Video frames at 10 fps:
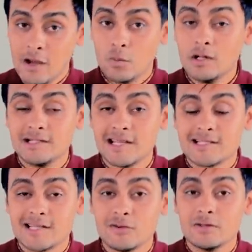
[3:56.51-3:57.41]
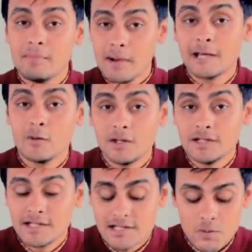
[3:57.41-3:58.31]
we'll test out the mic
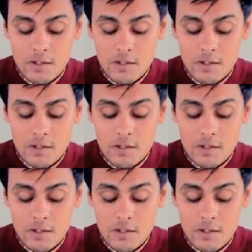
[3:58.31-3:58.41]
quality as